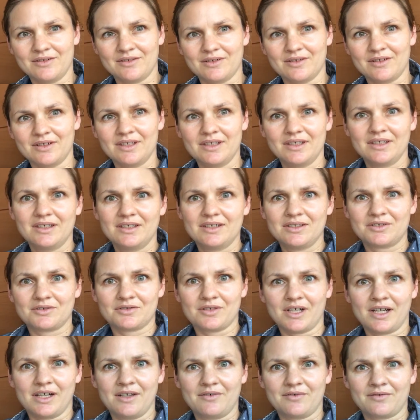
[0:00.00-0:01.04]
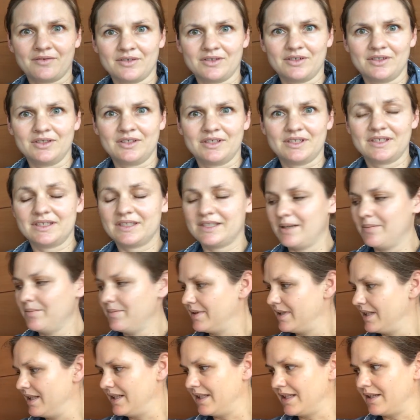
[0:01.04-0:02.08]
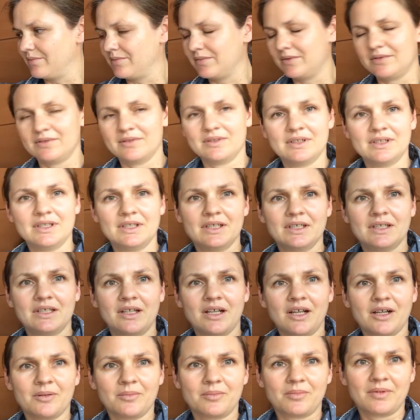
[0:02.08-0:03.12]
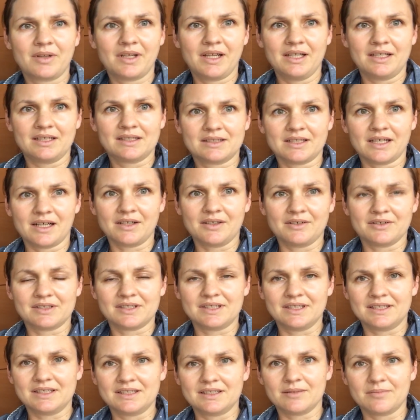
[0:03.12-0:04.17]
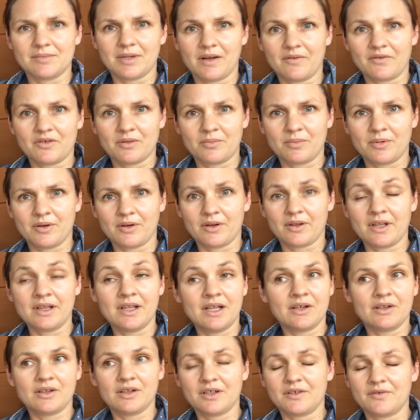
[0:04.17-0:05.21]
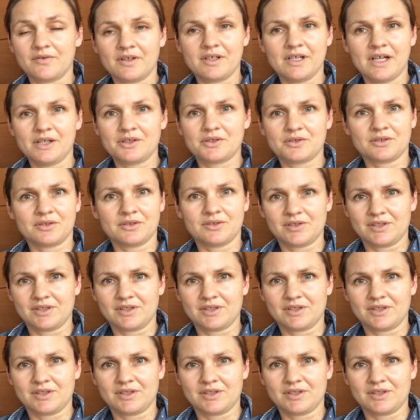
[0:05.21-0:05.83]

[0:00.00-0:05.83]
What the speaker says: or dried fruits, something that will help kickstart your system after birth, and that goes for natural